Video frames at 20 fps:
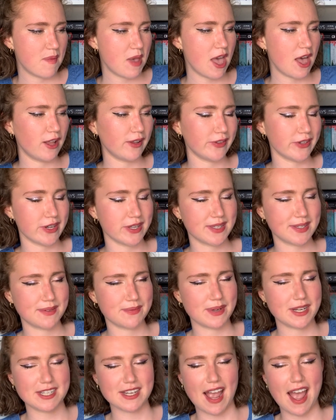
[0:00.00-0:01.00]
pearl dust,
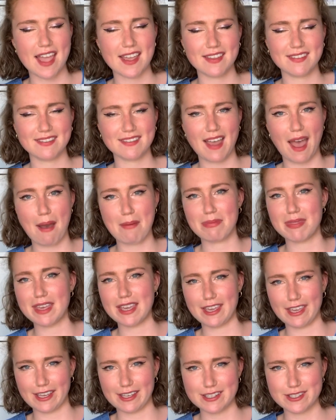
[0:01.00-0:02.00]
which I'm
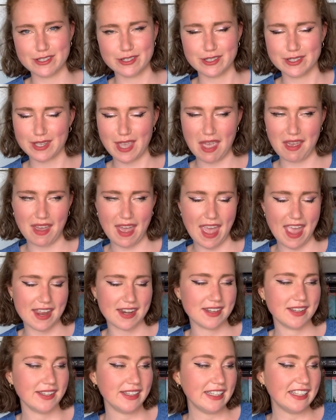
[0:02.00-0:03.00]
thinking is just
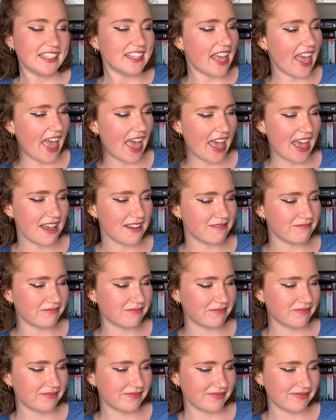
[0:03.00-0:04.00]
cocaine,
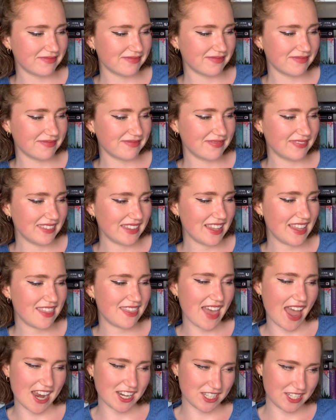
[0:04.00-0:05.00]

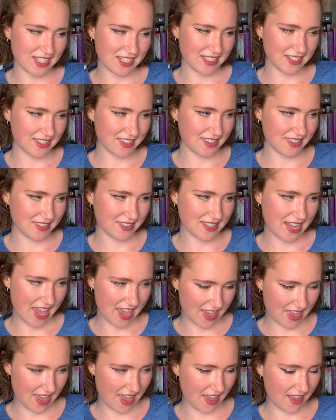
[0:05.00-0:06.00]
that she is
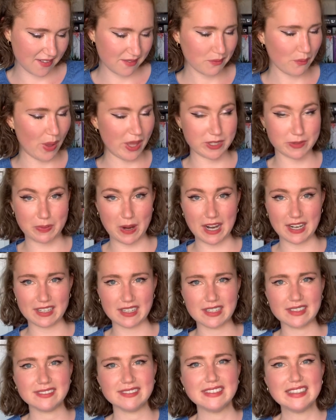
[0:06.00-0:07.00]
taking whilst
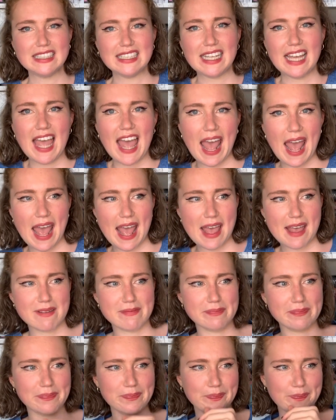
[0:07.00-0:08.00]
pregnant.
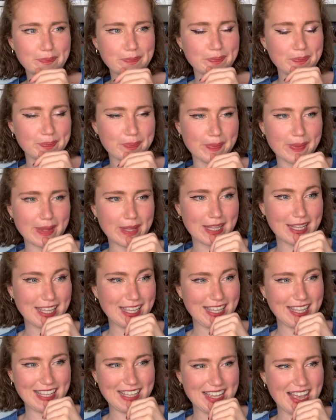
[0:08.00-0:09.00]

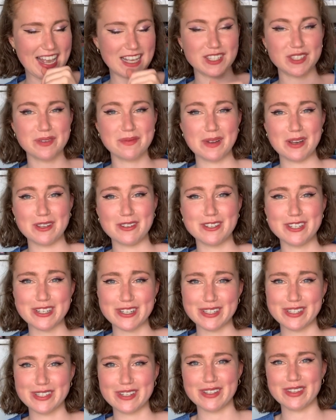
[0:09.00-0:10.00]
As someone who's
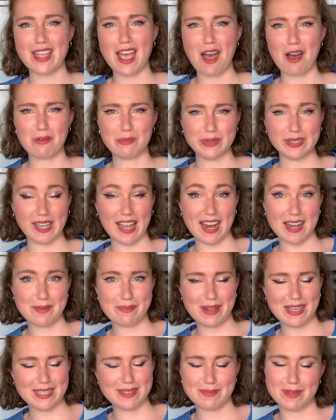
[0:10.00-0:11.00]
just done their obs and gynae
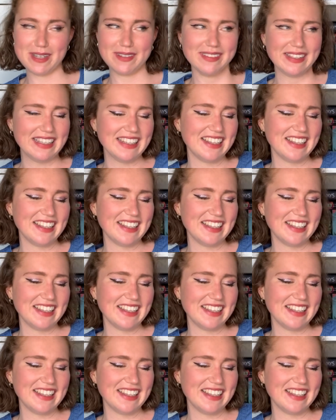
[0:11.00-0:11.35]
placement.